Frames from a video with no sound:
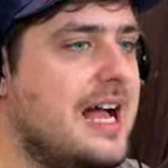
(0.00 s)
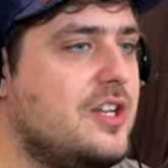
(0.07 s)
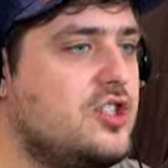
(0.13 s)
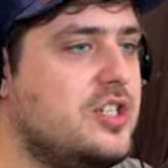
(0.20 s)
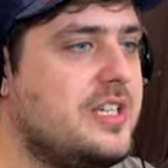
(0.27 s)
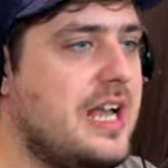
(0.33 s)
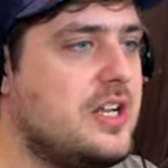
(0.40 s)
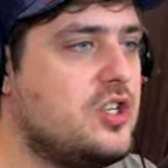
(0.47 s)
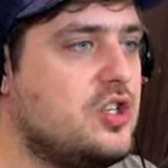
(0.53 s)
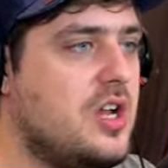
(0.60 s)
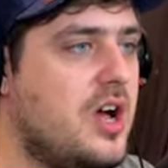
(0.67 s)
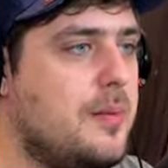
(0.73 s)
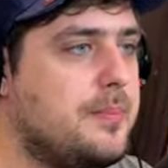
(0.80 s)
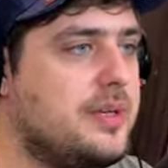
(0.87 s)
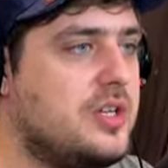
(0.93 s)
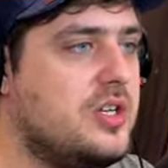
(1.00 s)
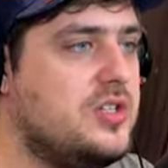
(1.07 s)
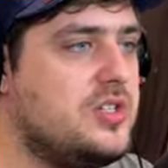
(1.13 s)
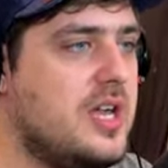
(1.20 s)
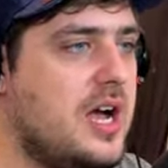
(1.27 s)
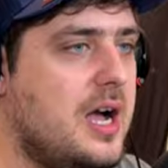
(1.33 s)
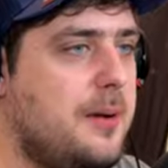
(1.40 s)
actually catching up
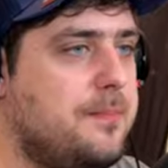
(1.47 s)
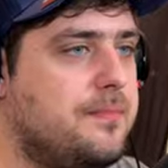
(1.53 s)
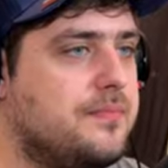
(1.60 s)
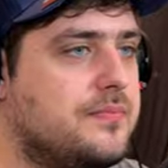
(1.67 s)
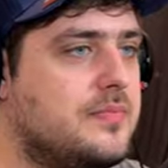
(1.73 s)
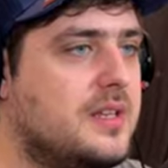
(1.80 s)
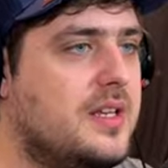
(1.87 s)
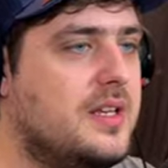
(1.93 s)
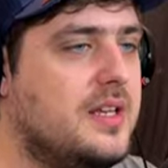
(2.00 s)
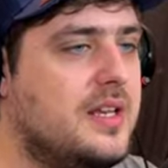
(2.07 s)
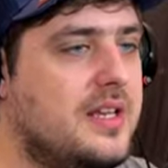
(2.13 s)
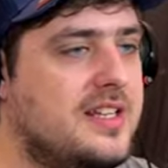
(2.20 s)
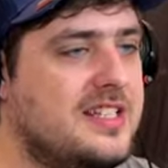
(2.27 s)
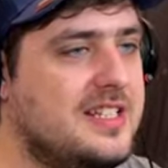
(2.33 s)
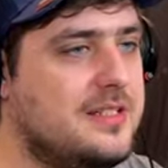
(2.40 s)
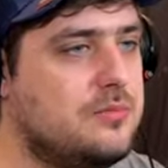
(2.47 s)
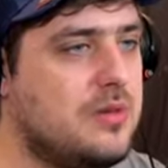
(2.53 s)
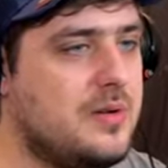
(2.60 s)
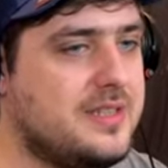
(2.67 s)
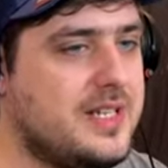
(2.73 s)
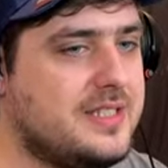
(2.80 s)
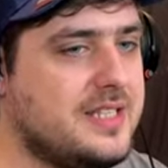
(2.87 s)
because, um,
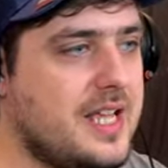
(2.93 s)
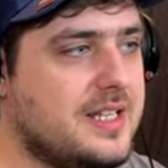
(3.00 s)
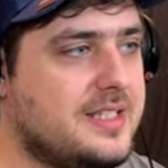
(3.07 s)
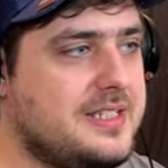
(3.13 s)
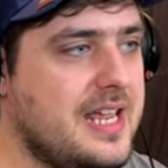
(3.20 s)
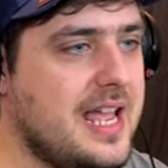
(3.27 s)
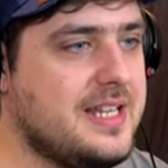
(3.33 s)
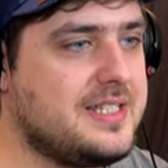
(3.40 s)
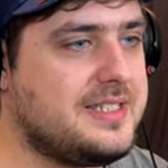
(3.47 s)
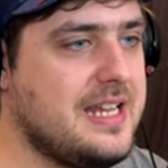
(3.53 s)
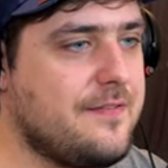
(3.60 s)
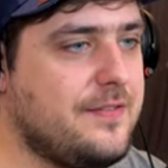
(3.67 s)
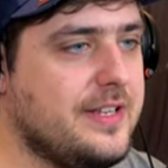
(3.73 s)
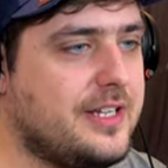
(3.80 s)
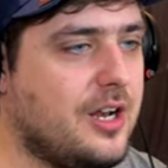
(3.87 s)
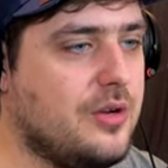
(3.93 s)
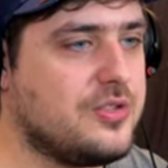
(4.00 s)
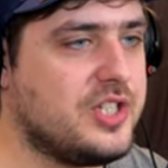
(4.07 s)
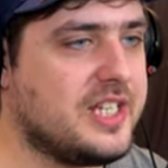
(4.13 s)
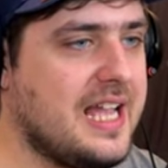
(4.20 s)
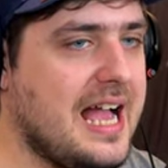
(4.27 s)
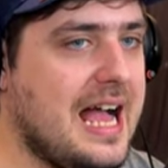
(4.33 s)
well, it's it's it's definitely
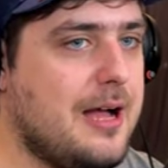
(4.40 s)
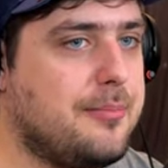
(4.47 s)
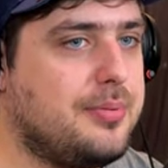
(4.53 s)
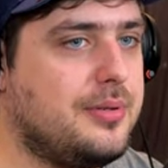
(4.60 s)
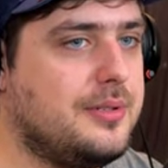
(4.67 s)
closed the gap.